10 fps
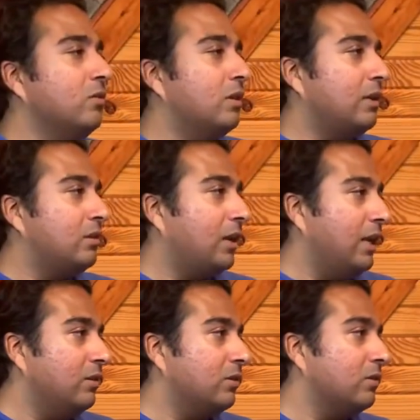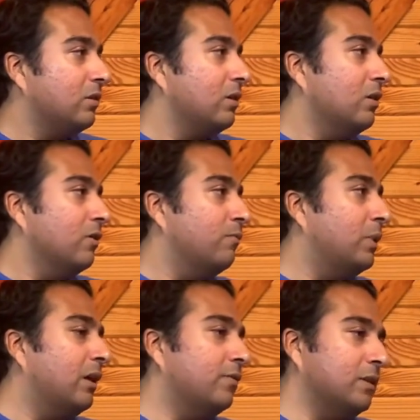to that taint of
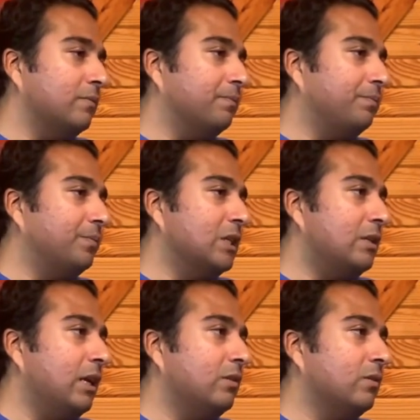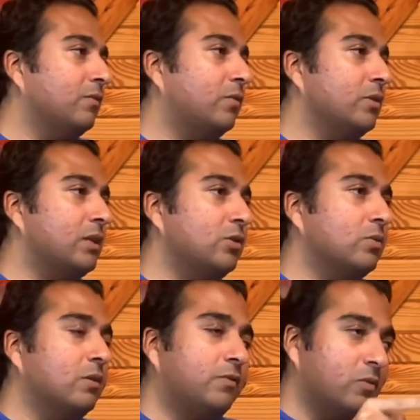bhava, the taint for,
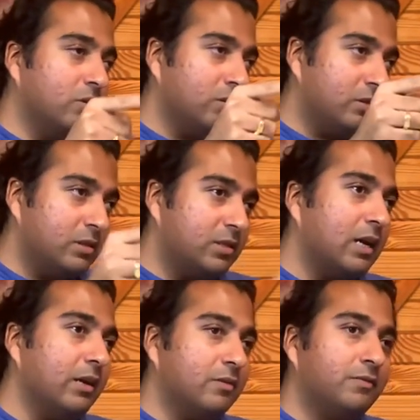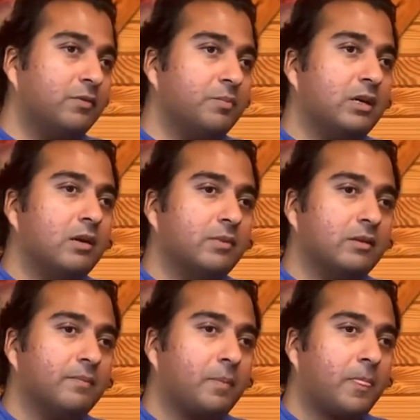sensu for the desire for
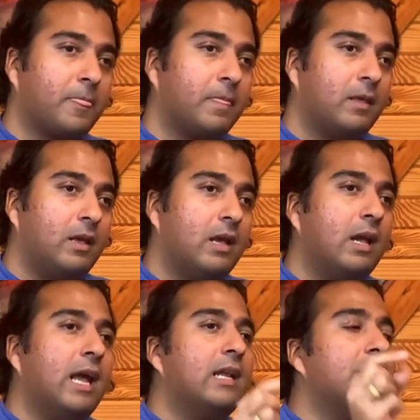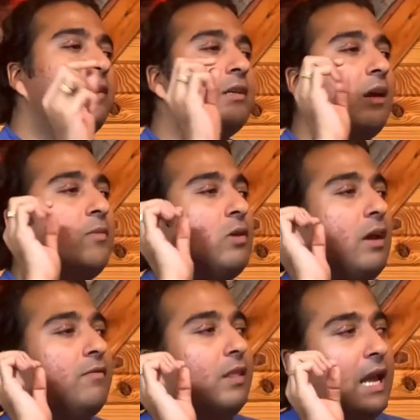becoming. And every time you
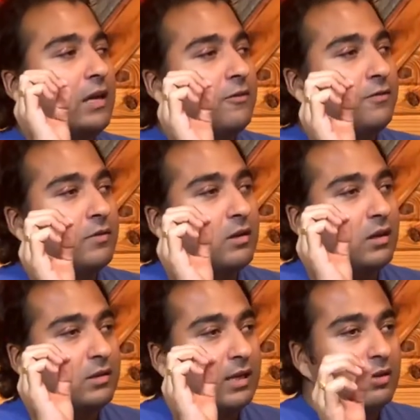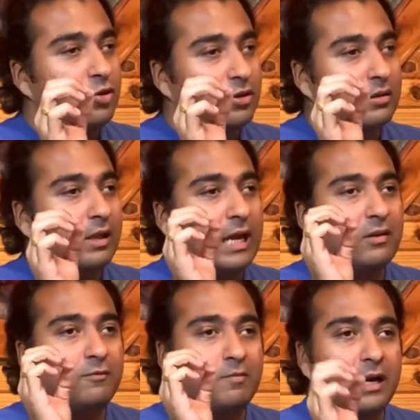have lack of attention,
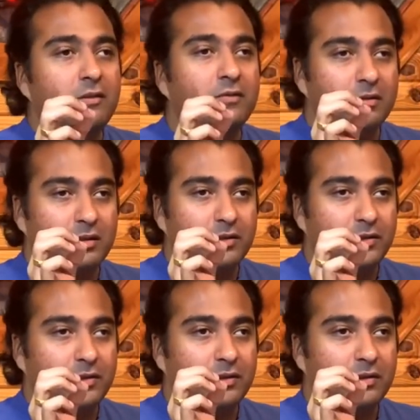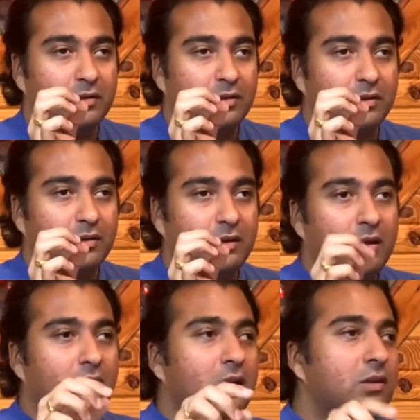lack of mindfulness,
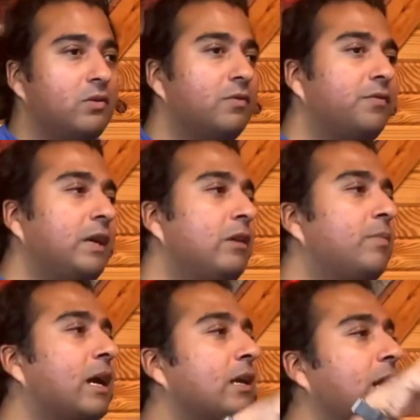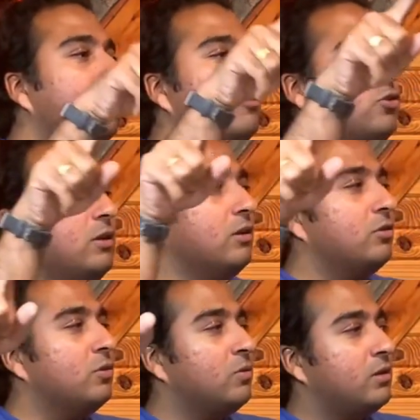you feed back
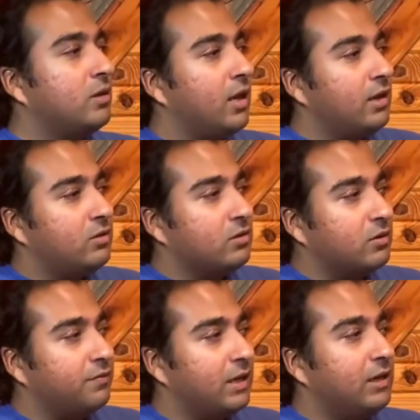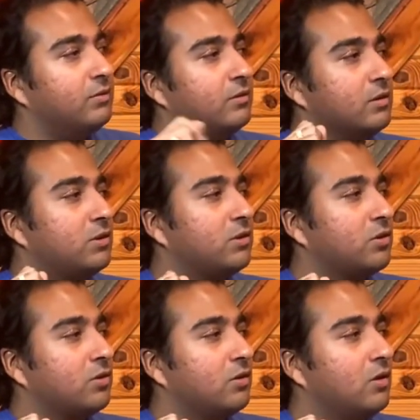energy to the taint of
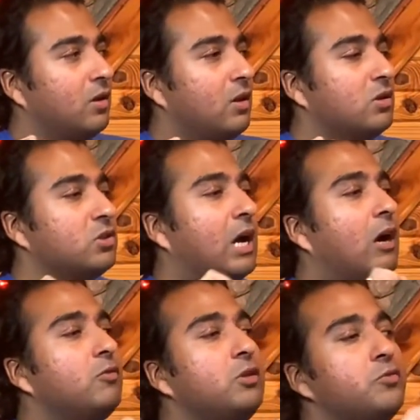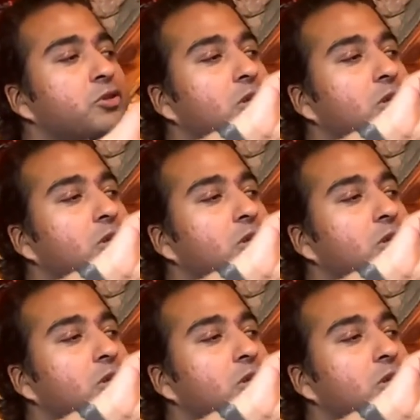ignorance. So how do you